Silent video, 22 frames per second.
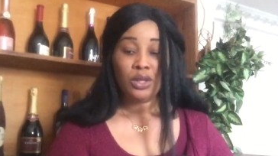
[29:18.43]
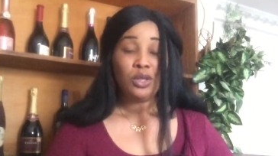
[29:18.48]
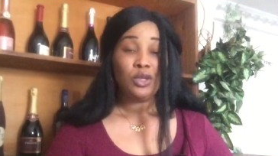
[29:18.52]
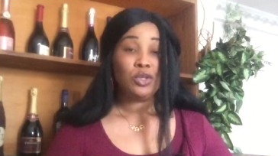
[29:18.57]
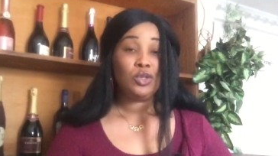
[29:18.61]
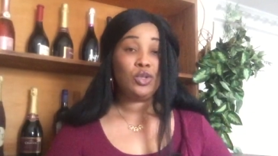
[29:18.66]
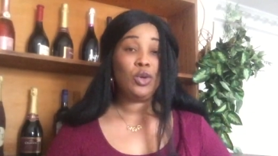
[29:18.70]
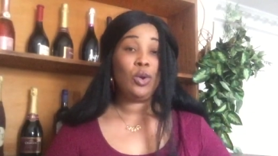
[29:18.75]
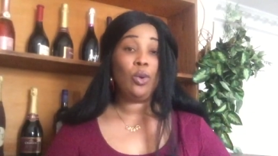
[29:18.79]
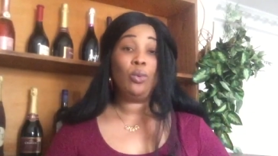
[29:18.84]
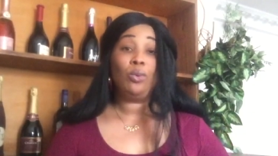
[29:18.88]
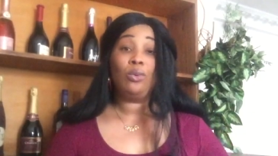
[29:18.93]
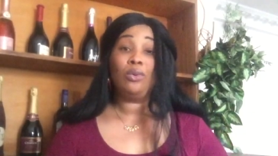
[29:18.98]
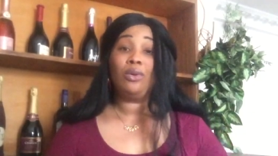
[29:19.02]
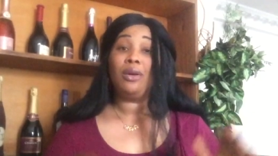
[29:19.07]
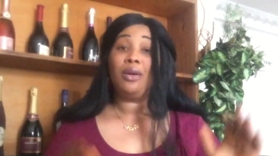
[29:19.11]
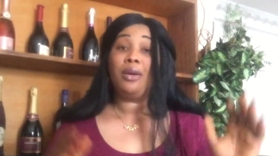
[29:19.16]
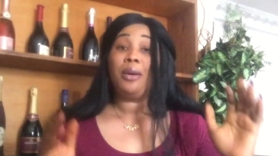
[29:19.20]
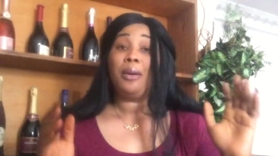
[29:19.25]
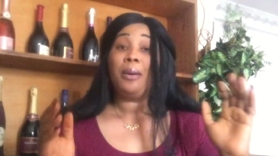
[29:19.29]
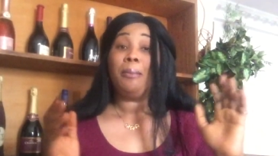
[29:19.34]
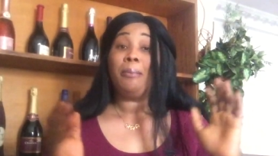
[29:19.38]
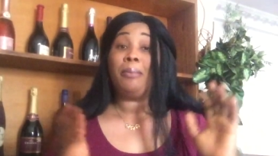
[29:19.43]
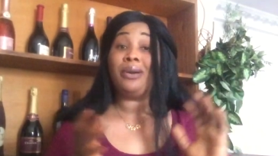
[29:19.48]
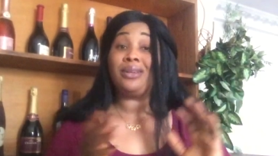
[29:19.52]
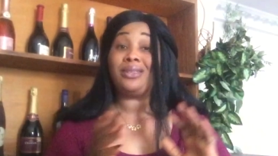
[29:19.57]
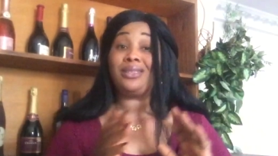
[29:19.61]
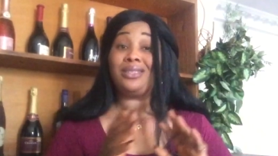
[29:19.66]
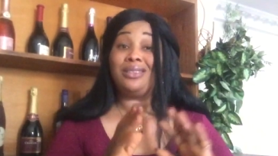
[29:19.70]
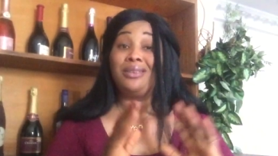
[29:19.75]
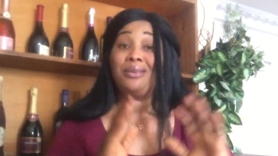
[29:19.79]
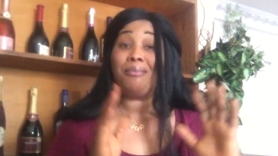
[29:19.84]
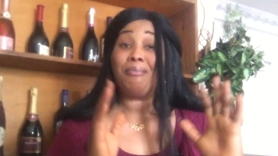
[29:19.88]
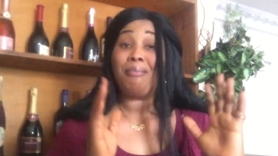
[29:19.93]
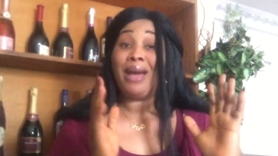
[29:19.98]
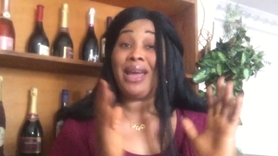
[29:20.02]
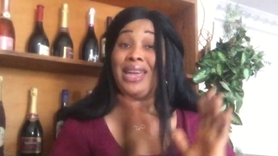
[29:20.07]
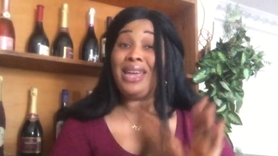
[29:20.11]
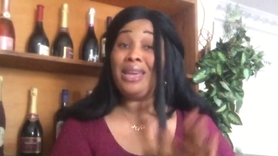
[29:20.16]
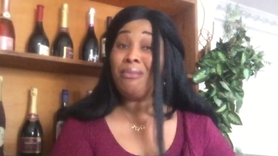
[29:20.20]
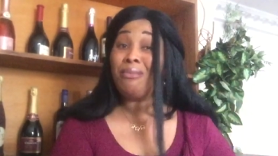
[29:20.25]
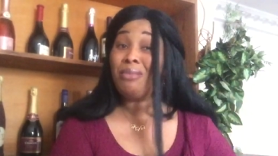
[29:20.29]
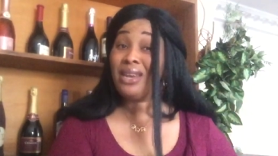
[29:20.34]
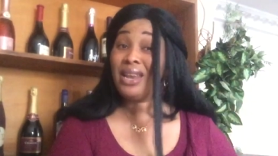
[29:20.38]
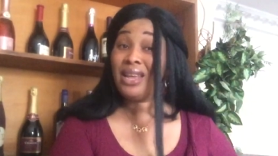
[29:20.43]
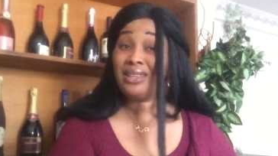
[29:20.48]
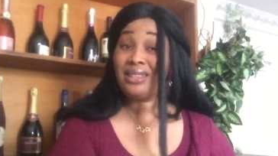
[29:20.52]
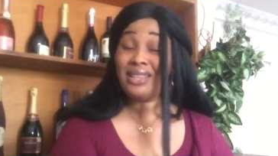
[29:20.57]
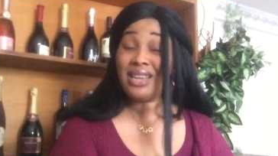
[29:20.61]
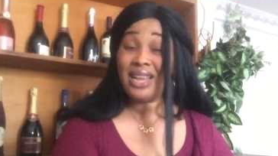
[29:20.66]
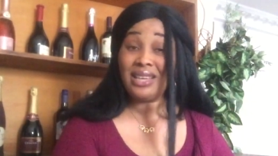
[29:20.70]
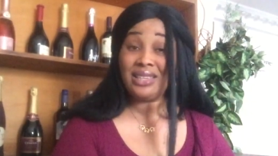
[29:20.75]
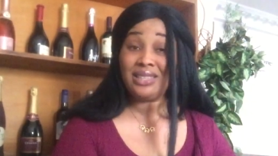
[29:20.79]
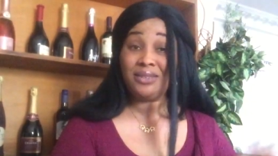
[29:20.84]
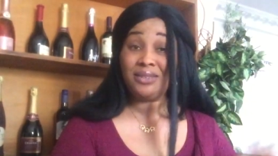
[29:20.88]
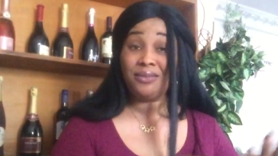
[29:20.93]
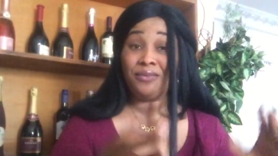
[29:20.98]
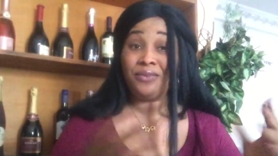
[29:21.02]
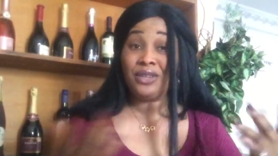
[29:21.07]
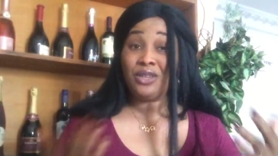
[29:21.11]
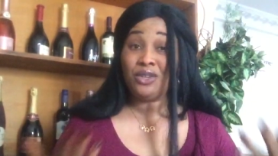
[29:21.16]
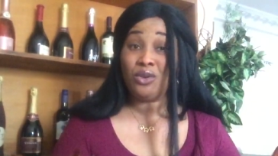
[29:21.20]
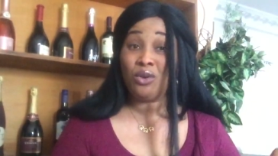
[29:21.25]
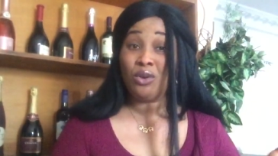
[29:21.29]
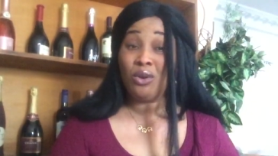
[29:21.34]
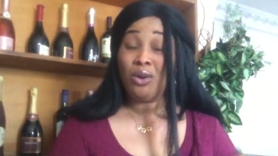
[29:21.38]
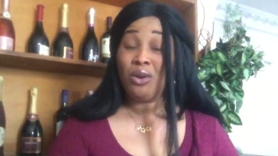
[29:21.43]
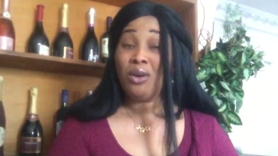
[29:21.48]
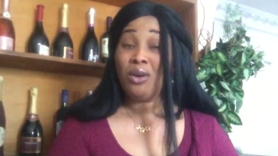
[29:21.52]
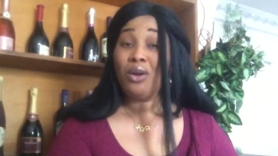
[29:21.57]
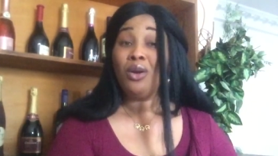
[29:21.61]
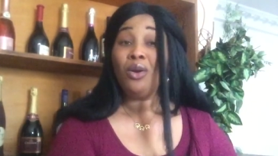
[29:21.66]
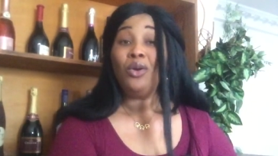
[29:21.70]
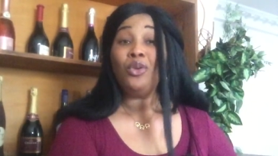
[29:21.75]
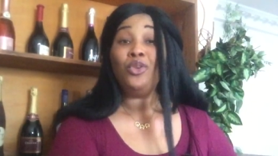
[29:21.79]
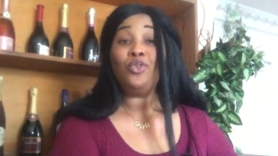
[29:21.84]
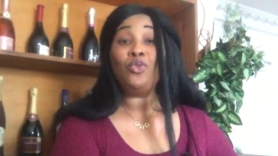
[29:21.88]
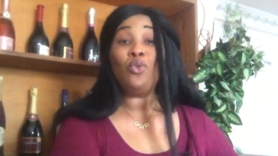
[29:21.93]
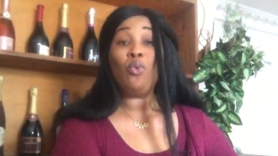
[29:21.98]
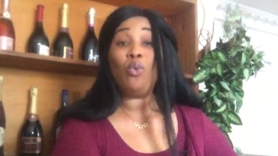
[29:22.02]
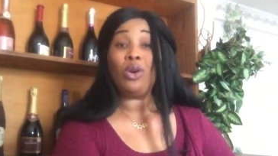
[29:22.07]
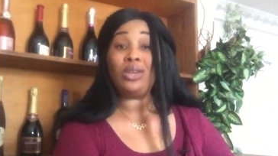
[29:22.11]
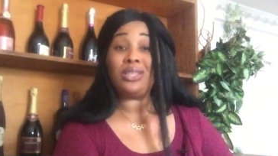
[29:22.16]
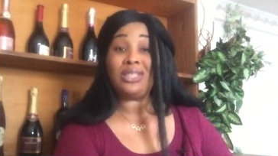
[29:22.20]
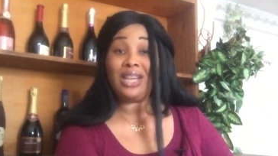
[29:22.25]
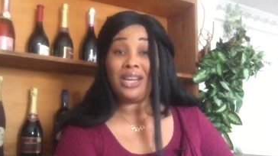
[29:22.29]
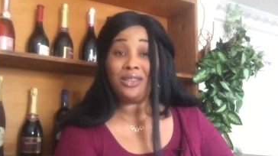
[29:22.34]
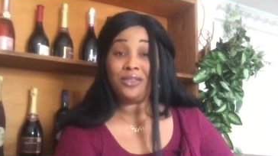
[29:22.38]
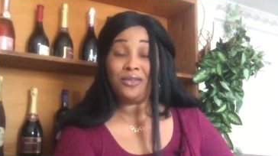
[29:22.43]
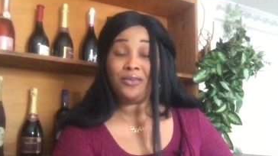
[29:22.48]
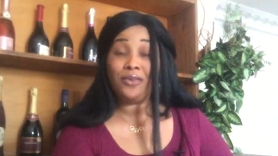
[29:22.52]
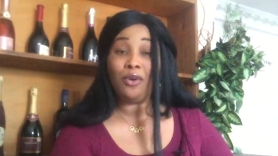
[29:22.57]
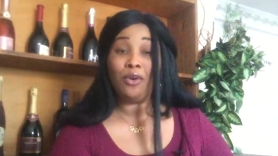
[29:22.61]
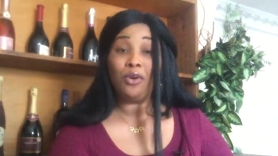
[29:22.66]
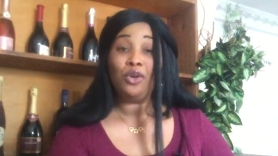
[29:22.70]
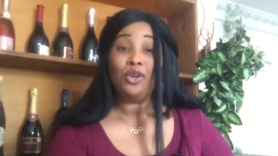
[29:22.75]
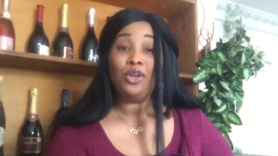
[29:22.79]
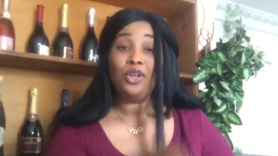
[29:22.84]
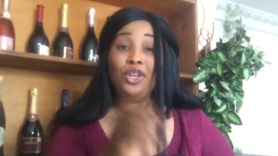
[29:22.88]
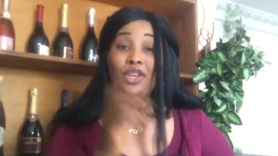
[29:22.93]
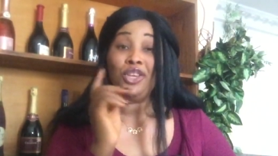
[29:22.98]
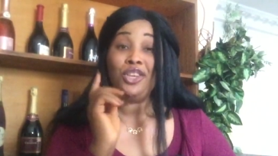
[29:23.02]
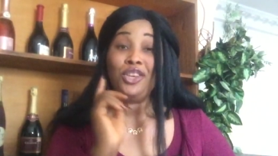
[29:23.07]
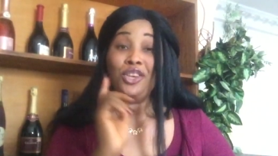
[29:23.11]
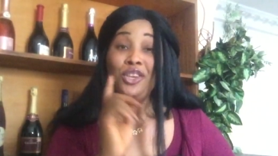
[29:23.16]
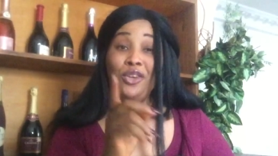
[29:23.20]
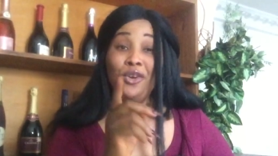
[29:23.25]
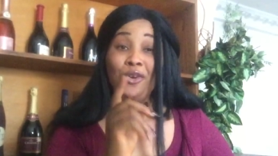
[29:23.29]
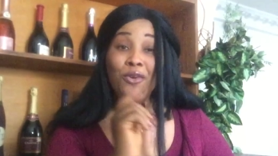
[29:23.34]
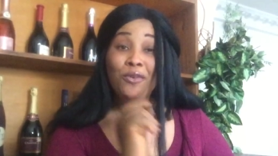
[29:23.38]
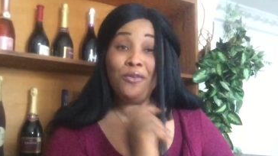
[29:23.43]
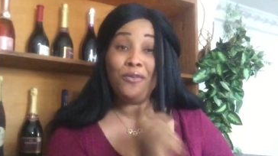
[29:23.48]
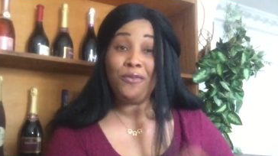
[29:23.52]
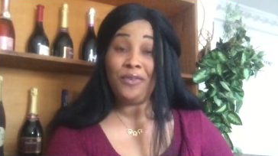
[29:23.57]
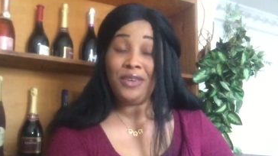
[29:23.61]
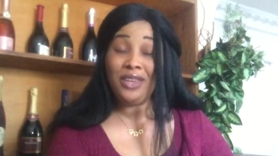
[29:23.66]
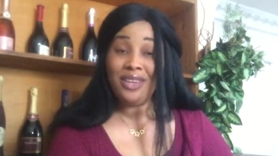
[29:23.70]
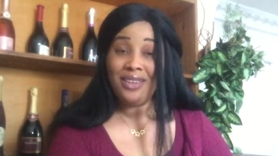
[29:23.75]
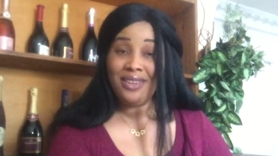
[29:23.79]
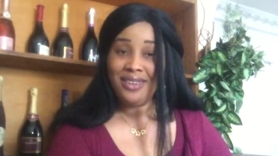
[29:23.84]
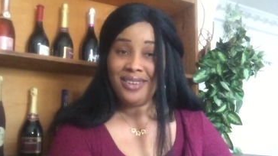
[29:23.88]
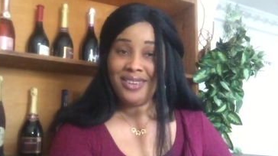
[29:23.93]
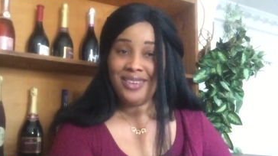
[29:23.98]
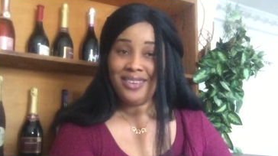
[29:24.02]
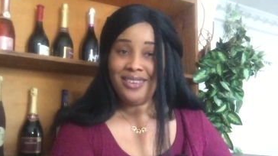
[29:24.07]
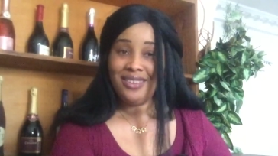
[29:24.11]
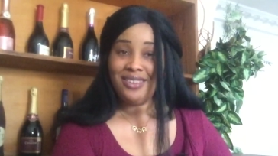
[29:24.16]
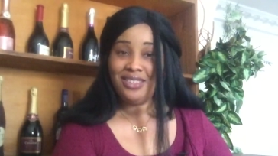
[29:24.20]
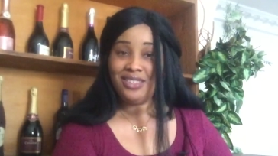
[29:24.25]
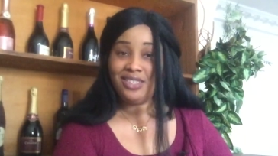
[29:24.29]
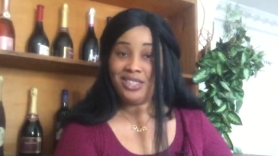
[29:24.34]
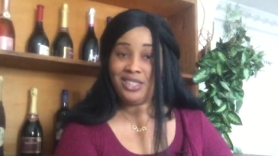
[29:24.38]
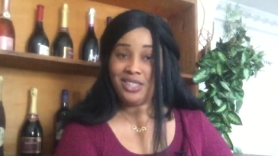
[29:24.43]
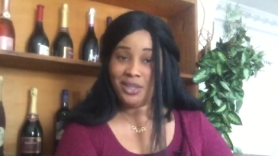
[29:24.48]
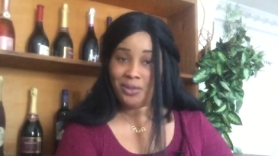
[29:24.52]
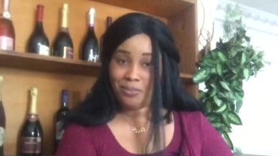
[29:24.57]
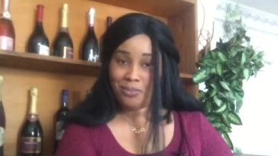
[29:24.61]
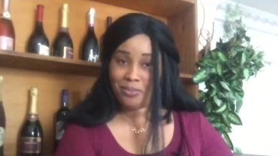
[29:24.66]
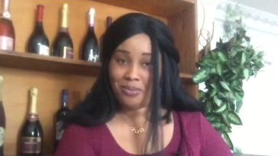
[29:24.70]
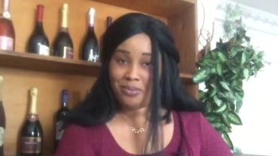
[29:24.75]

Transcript: So, but my immediate next video, you watch out for Neo V ship.